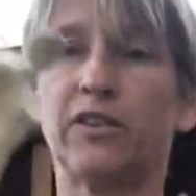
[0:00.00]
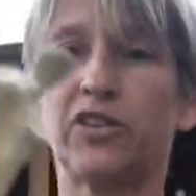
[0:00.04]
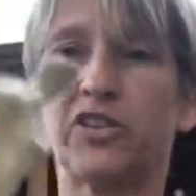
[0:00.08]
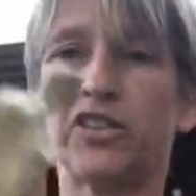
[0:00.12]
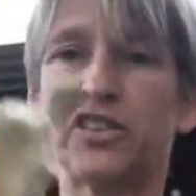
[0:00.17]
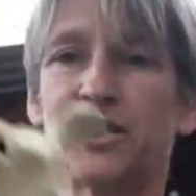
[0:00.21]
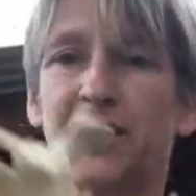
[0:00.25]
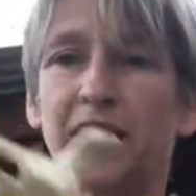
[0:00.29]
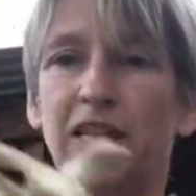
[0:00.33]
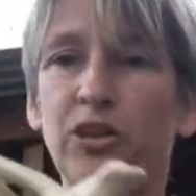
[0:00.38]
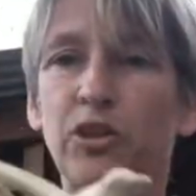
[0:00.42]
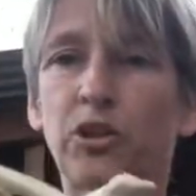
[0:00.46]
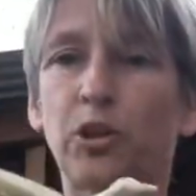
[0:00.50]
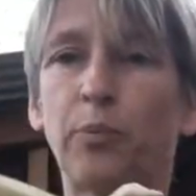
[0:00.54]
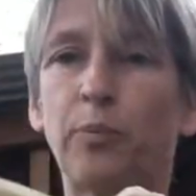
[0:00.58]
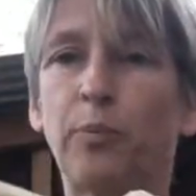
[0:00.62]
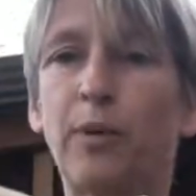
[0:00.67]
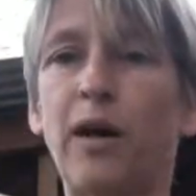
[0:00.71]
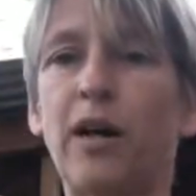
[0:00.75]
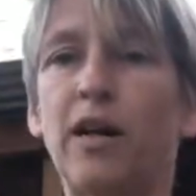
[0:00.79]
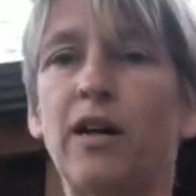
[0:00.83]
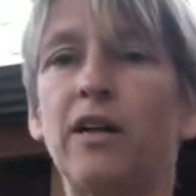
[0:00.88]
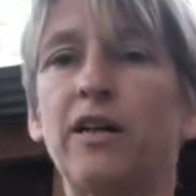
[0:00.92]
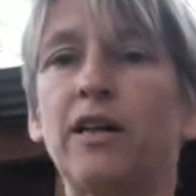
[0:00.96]
The central
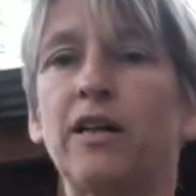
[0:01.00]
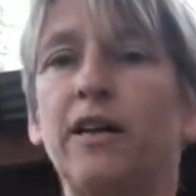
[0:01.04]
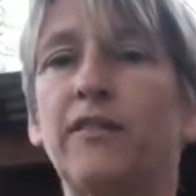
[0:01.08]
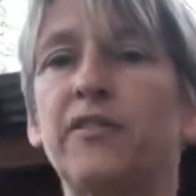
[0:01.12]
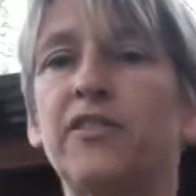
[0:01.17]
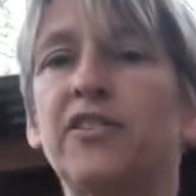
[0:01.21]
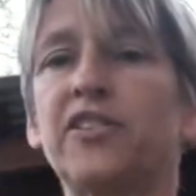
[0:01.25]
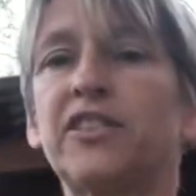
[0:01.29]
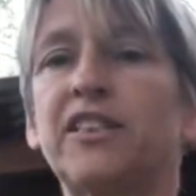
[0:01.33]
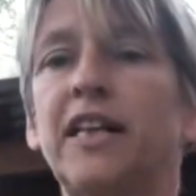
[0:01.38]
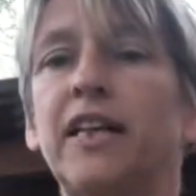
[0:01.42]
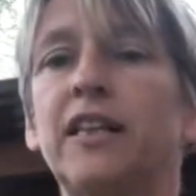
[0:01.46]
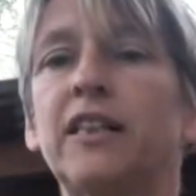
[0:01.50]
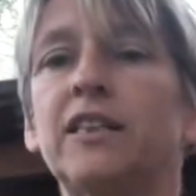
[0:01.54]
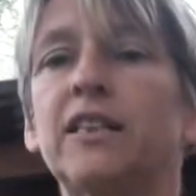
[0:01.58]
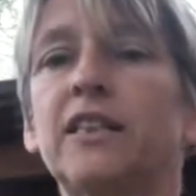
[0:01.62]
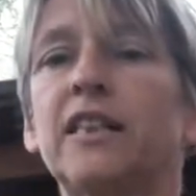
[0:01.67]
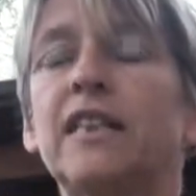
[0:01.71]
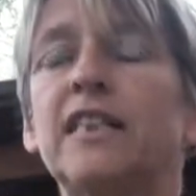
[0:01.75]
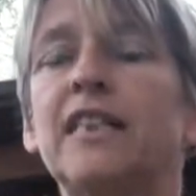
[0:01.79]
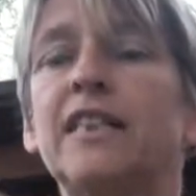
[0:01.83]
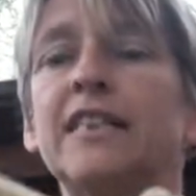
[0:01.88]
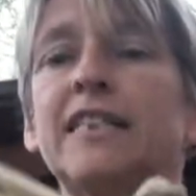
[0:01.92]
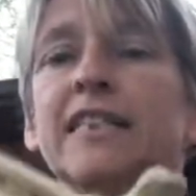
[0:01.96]
part of the
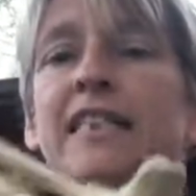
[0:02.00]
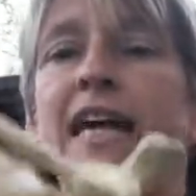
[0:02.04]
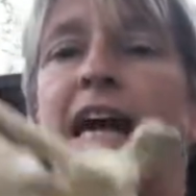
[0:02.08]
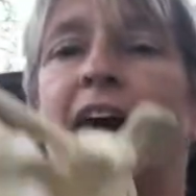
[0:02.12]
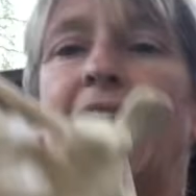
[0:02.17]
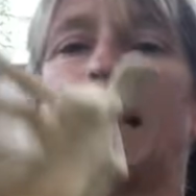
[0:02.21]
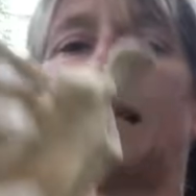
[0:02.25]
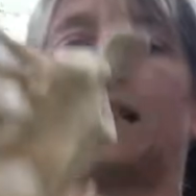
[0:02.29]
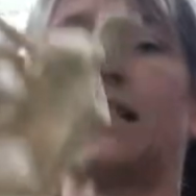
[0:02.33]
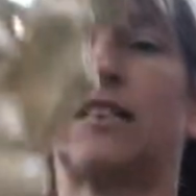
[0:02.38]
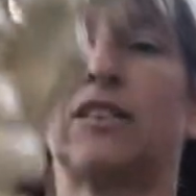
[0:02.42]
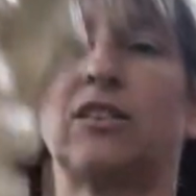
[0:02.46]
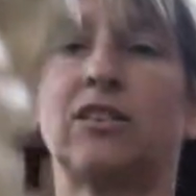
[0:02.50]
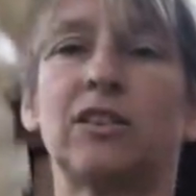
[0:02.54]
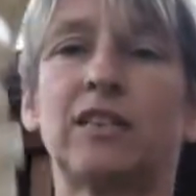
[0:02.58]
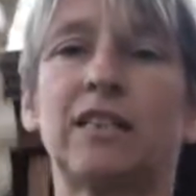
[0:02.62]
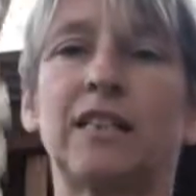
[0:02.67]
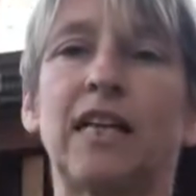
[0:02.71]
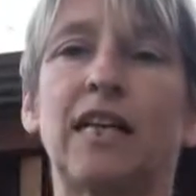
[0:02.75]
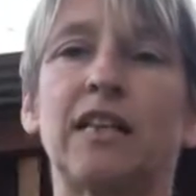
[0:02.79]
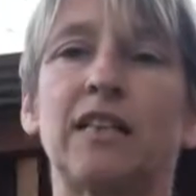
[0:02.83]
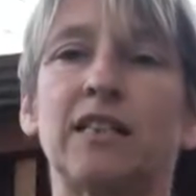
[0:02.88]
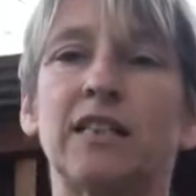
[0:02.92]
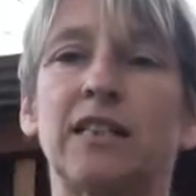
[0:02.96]
skeleton is the axial
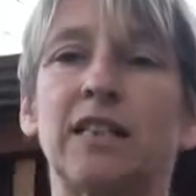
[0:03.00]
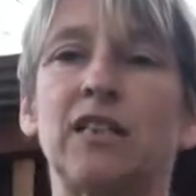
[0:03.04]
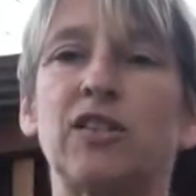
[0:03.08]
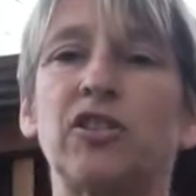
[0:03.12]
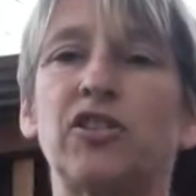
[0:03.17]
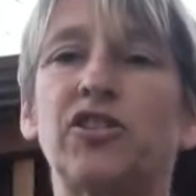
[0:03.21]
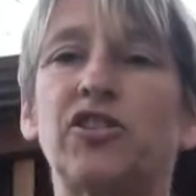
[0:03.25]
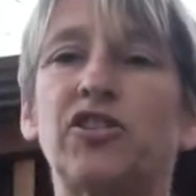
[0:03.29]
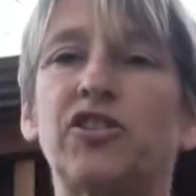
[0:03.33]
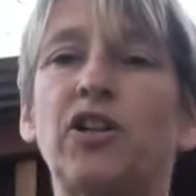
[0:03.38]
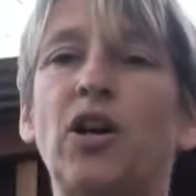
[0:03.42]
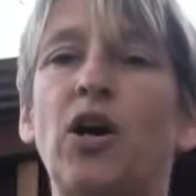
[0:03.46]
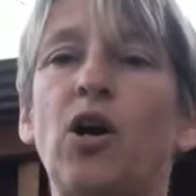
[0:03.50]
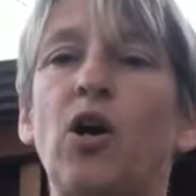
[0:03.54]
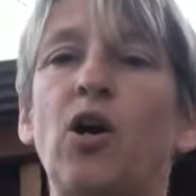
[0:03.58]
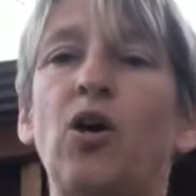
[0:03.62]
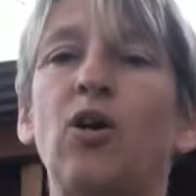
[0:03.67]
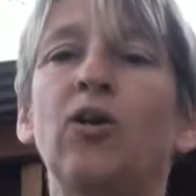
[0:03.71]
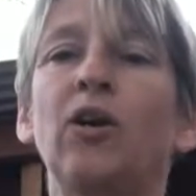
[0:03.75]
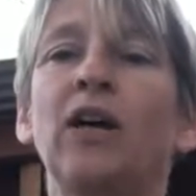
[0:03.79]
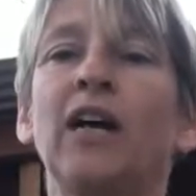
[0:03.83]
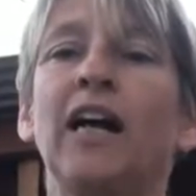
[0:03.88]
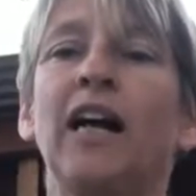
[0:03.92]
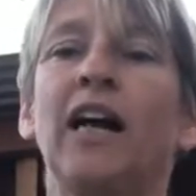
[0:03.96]
skeleton.
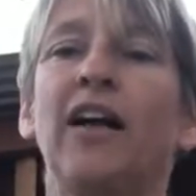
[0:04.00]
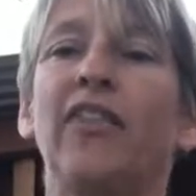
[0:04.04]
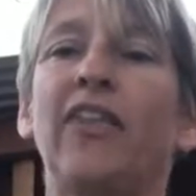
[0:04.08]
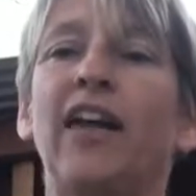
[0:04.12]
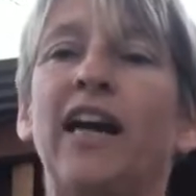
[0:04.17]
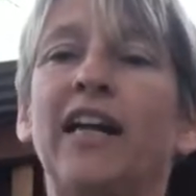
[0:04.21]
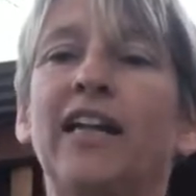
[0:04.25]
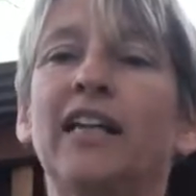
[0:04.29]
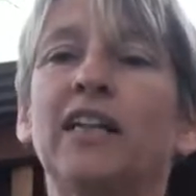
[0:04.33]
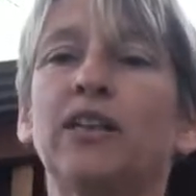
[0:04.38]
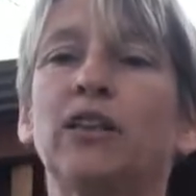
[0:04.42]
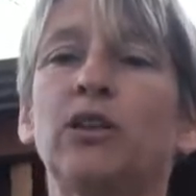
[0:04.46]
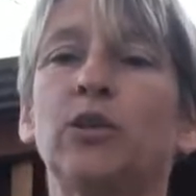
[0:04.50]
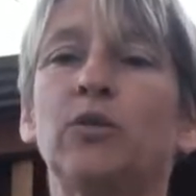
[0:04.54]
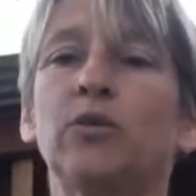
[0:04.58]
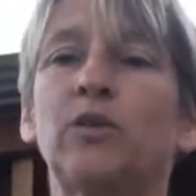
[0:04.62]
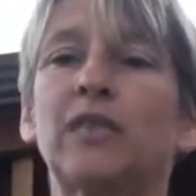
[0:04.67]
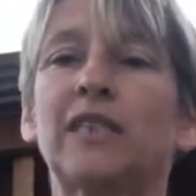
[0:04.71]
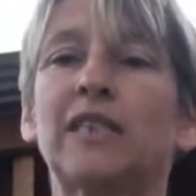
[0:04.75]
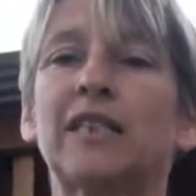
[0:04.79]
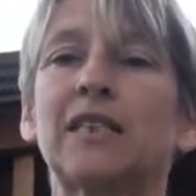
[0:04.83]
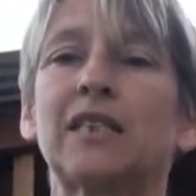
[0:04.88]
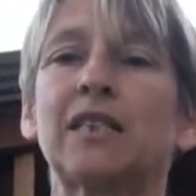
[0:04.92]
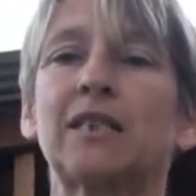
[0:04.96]
So that
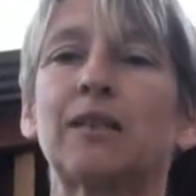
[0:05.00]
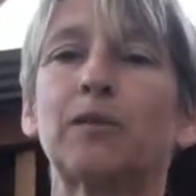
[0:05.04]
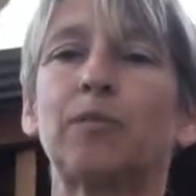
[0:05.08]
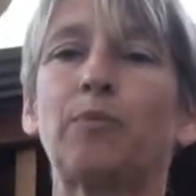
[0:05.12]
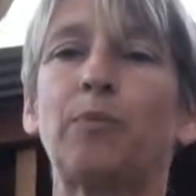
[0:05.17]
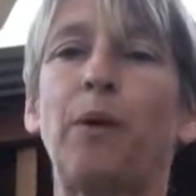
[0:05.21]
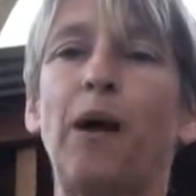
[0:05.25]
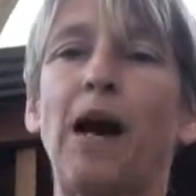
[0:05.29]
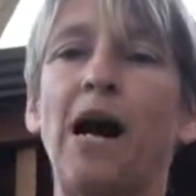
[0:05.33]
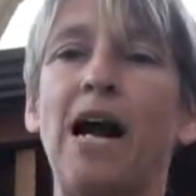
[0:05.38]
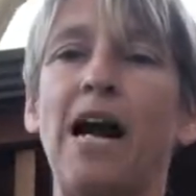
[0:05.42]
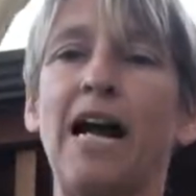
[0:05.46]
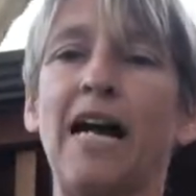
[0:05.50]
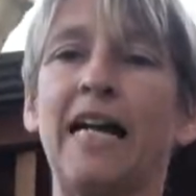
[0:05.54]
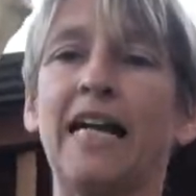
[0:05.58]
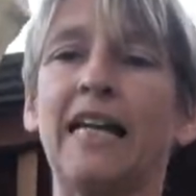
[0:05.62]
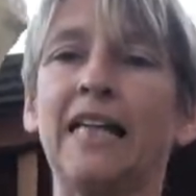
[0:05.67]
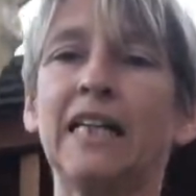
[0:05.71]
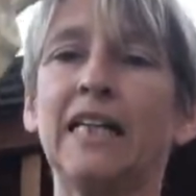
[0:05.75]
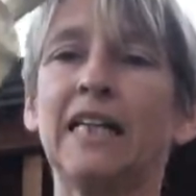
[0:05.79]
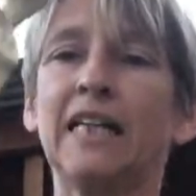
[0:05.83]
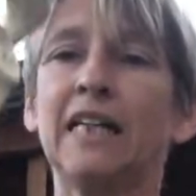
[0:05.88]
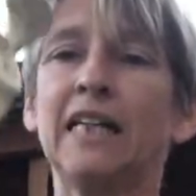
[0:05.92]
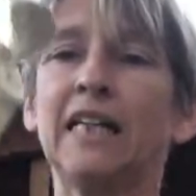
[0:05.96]
includes the
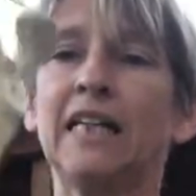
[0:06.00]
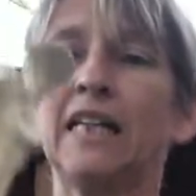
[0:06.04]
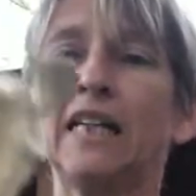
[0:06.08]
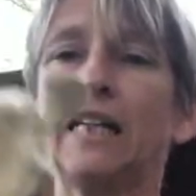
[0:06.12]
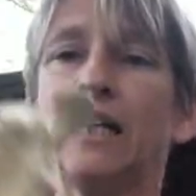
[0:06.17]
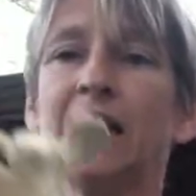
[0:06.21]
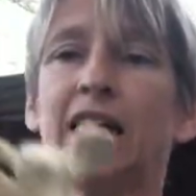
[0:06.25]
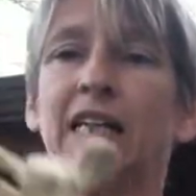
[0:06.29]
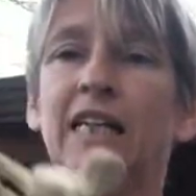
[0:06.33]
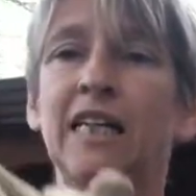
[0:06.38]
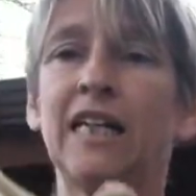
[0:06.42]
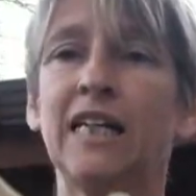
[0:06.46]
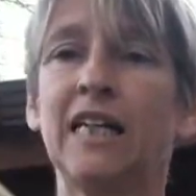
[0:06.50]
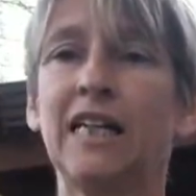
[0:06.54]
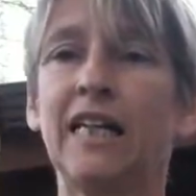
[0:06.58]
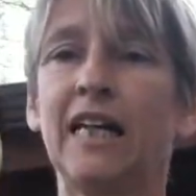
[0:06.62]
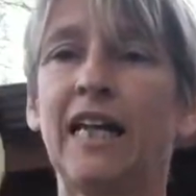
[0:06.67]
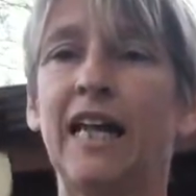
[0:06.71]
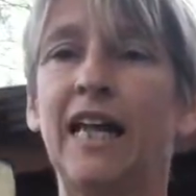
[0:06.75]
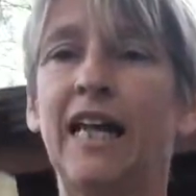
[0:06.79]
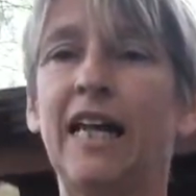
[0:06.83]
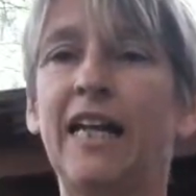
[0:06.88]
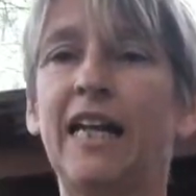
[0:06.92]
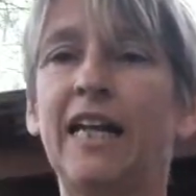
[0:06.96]
spine
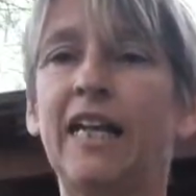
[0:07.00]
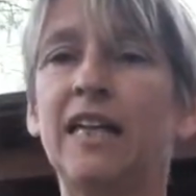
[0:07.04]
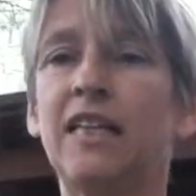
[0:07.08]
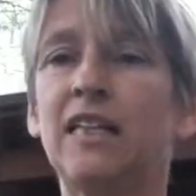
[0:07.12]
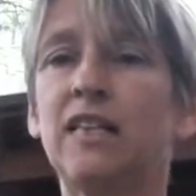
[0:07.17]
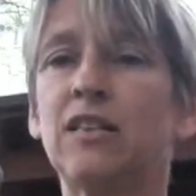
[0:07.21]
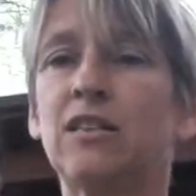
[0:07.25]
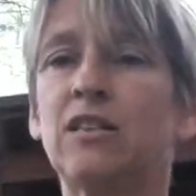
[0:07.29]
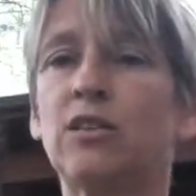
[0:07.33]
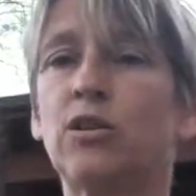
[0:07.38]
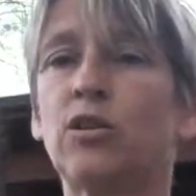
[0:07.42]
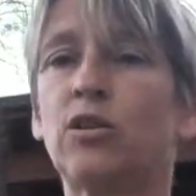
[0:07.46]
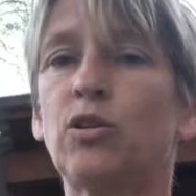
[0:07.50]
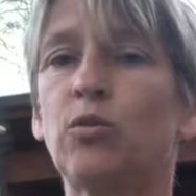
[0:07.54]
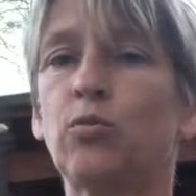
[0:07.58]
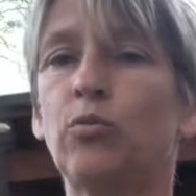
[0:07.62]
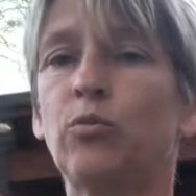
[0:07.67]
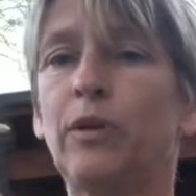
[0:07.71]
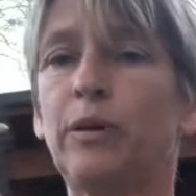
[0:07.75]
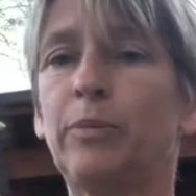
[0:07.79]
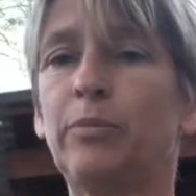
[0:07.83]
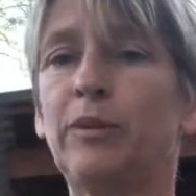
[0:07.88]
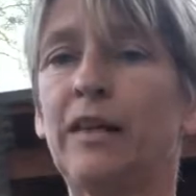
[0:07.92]
and the rib